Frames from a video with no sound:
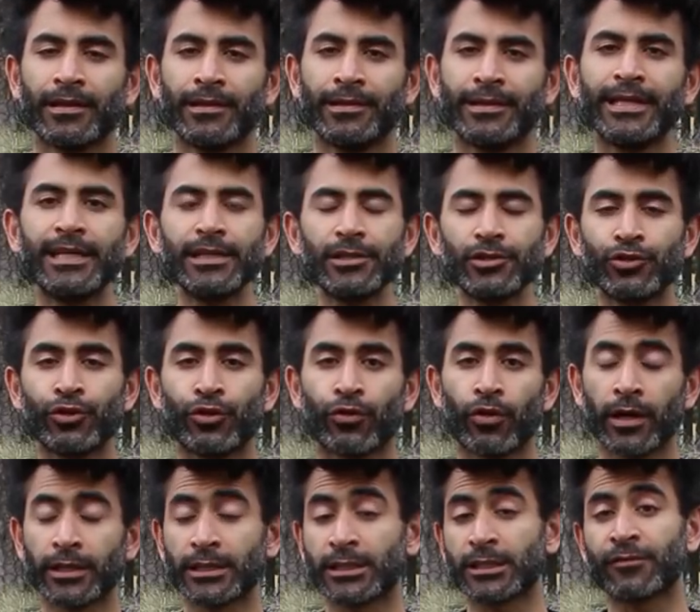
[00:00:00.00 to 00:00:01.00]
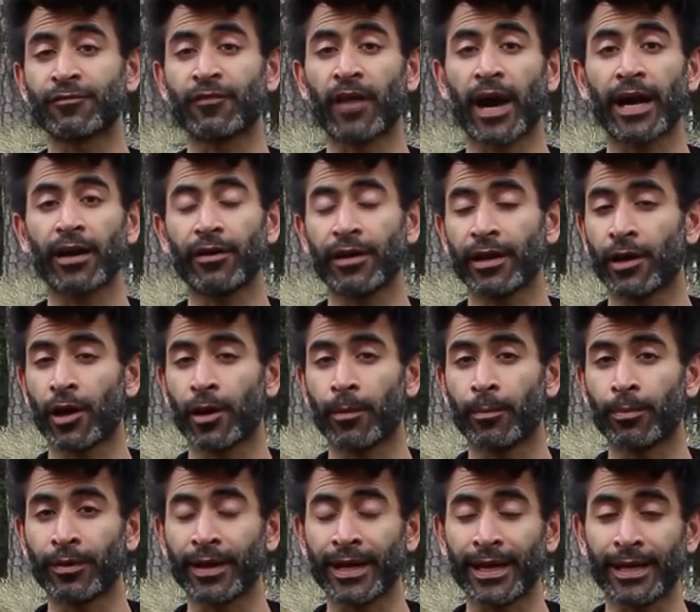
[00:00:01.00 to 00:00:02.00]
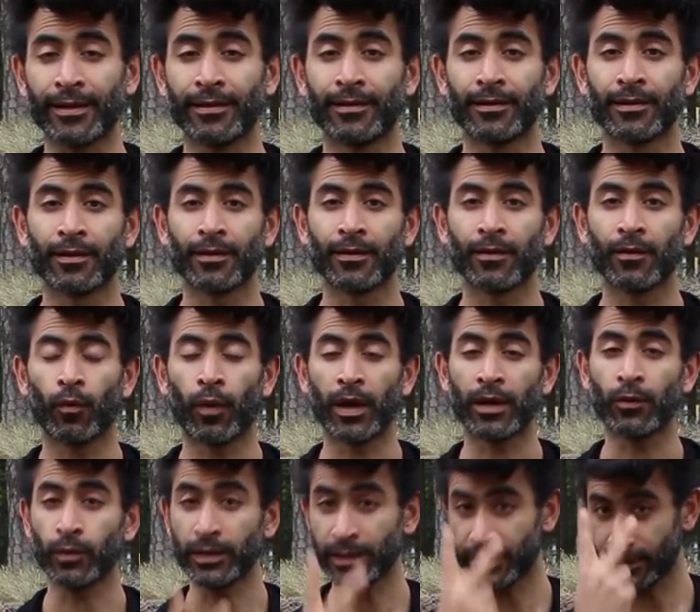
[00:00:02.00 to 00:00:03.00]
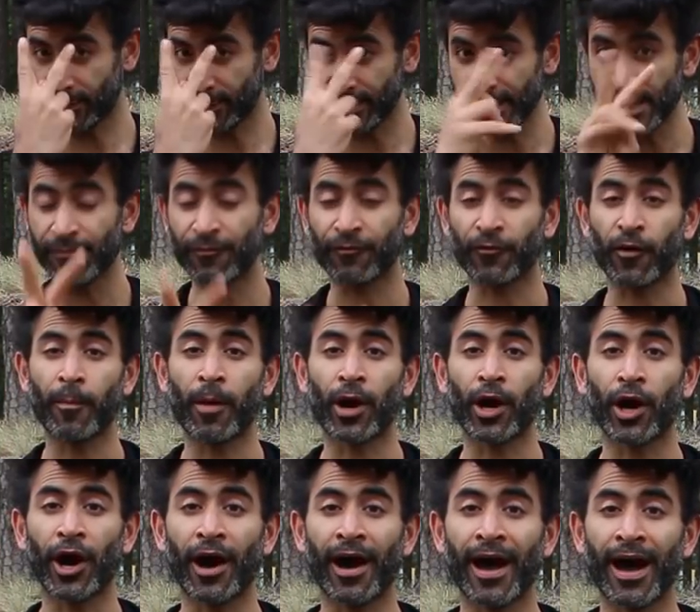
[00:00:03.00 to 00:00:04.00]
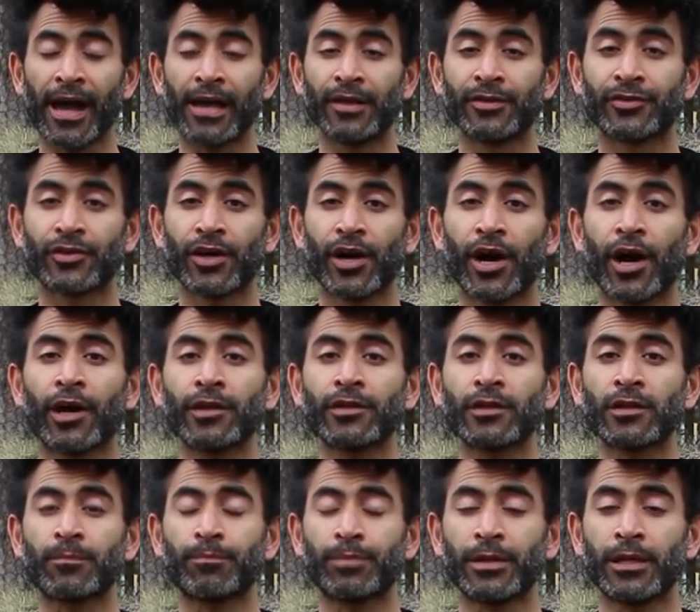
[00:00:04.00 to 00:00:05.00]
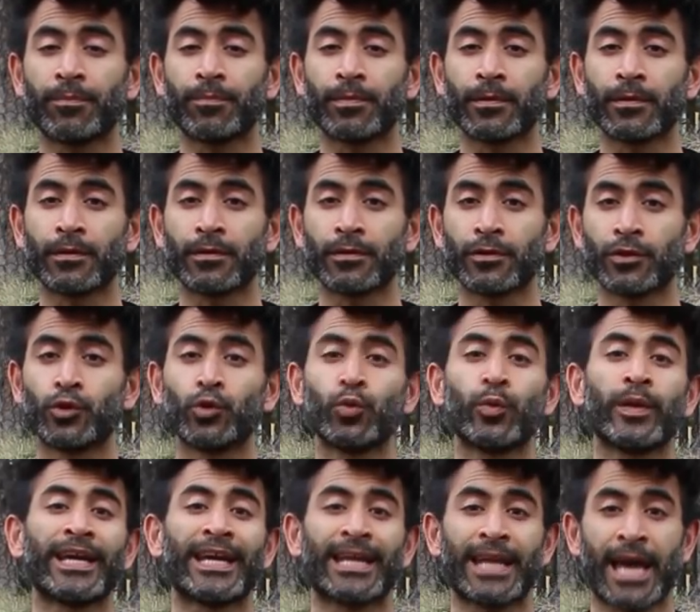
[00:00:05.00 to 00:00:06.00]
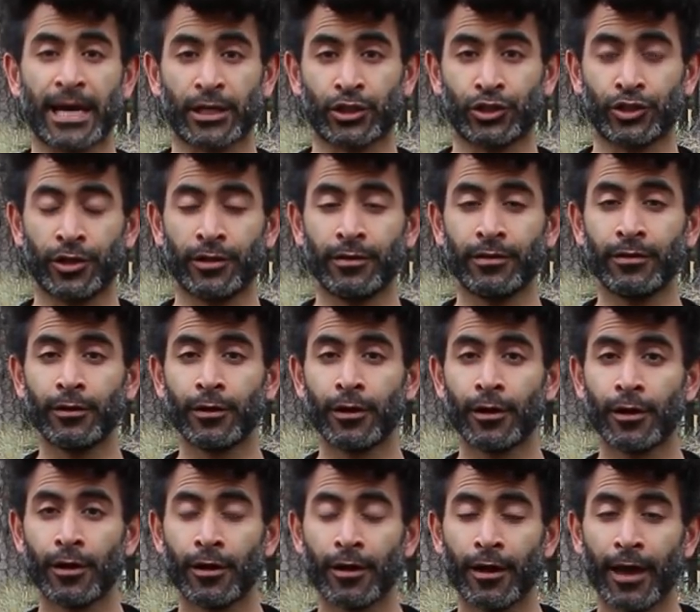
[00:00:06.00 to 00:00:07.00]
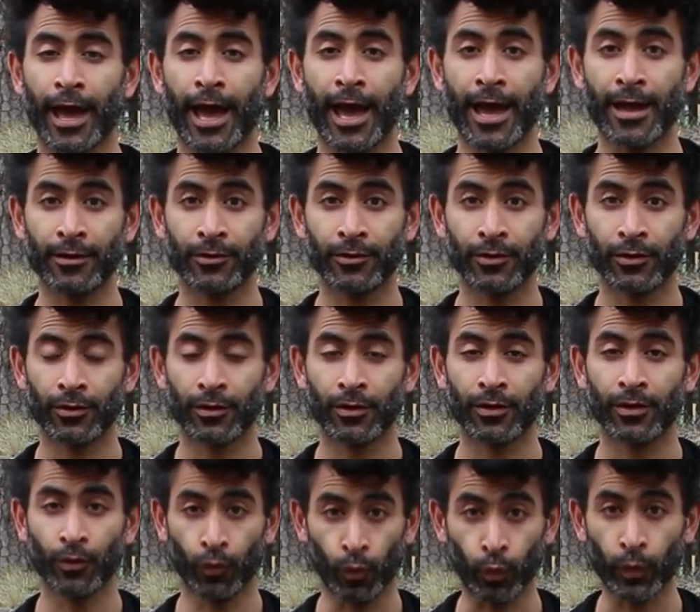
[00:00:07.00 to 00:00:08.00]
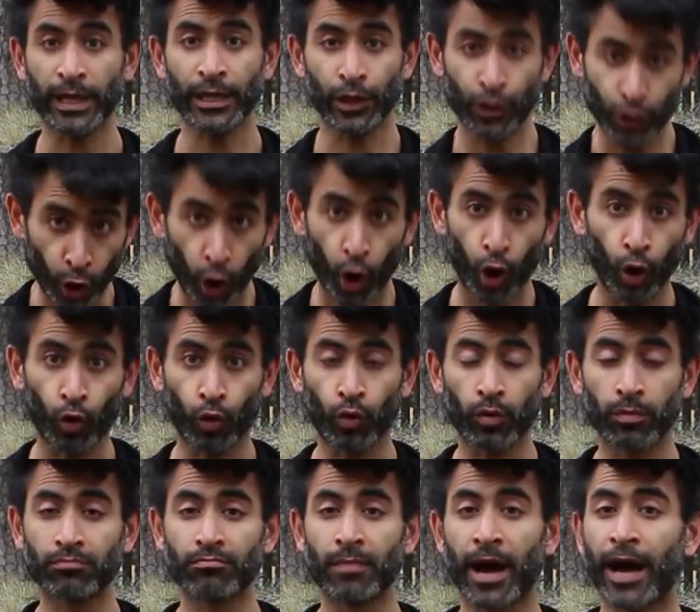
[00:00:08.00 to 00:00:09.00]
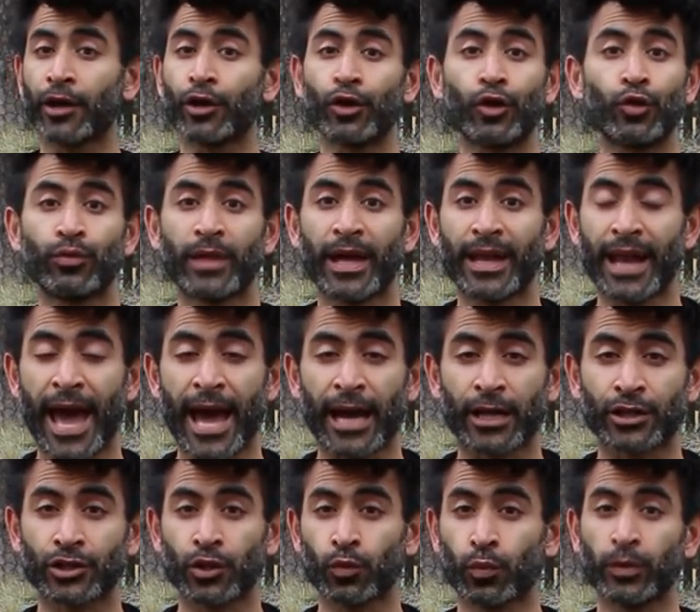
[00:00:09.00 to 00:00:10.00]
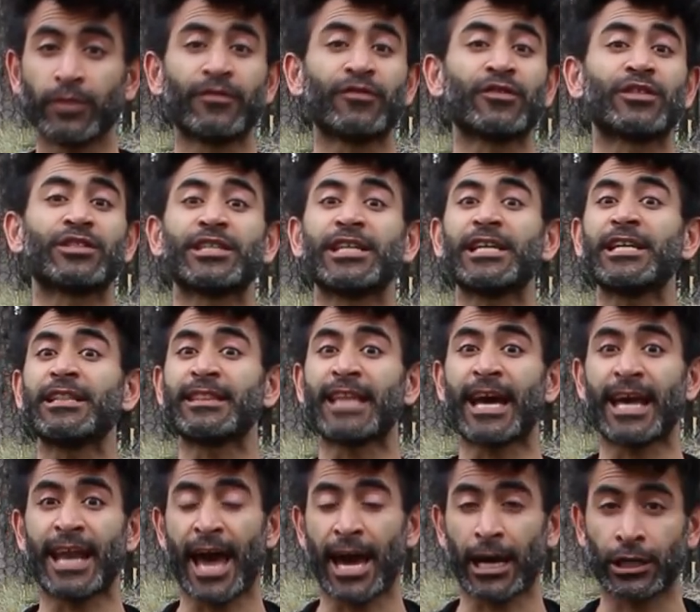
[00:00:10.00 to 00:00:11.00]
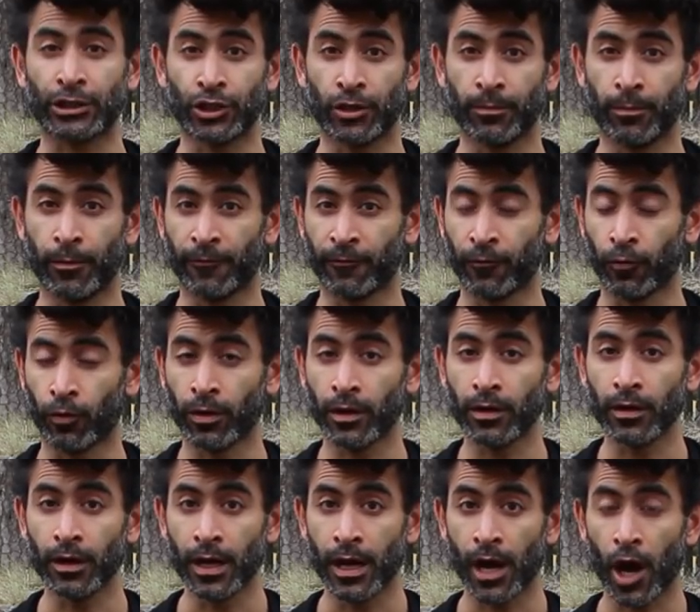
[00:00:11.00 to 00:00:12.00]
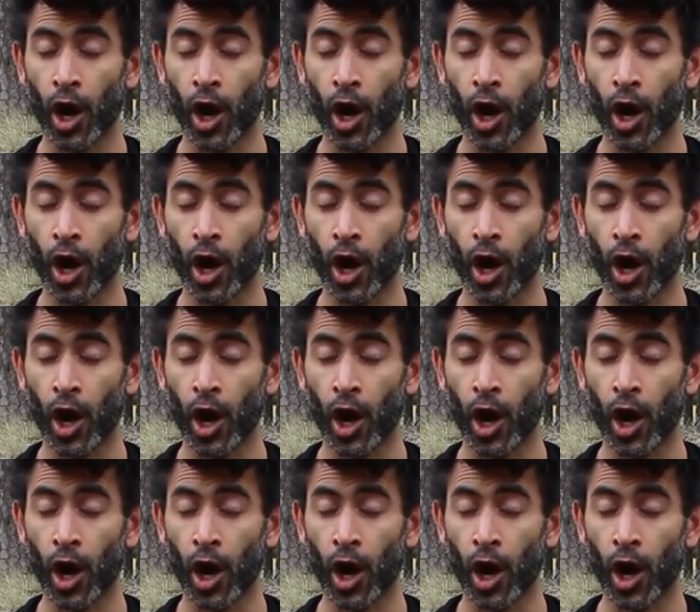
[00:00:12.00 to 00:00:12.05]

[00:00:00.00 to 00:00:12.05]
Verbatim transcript: These neurons fire in our brain when we see from our eyes other people doing an action and we know how to do that action. We've seen that action before.